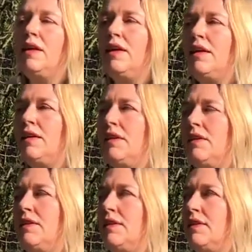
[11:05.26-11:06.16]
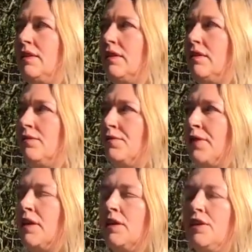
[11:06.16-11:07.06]
and
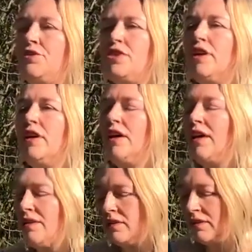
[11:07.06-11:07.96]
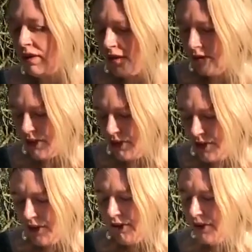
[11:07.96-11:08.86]
furniture and entire
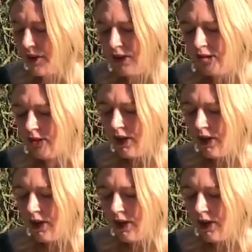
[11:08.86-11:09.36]
interiors.